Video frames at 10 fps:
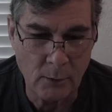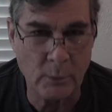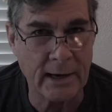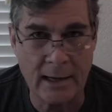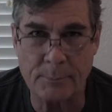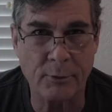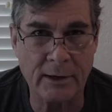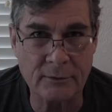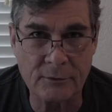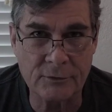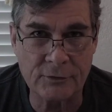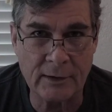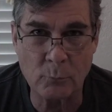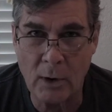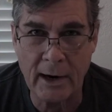We got to bring
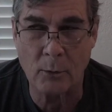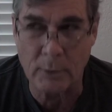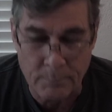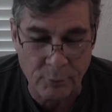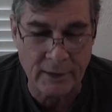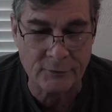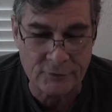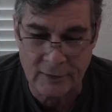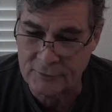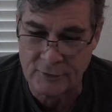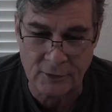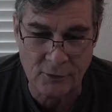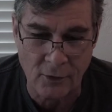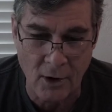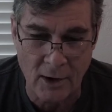sin where? We bring sin to the
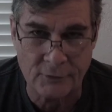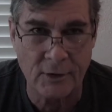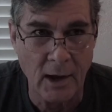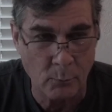cross.